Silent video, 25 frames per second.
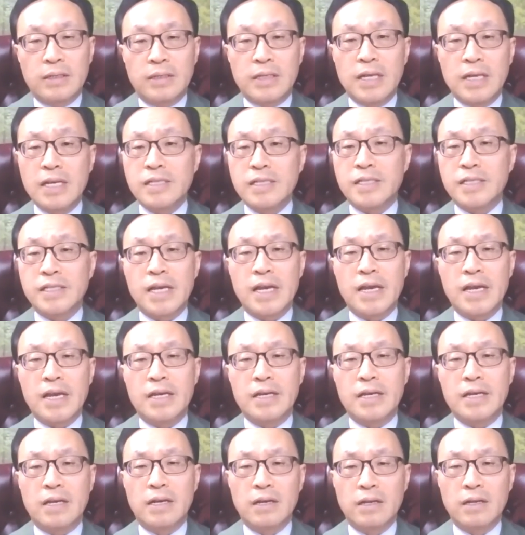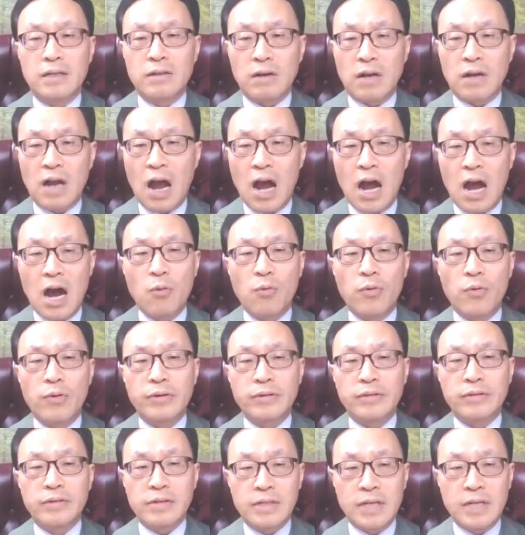"They say the
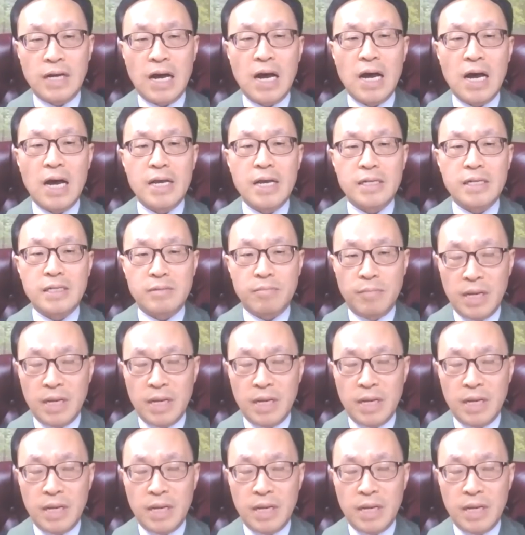coward dies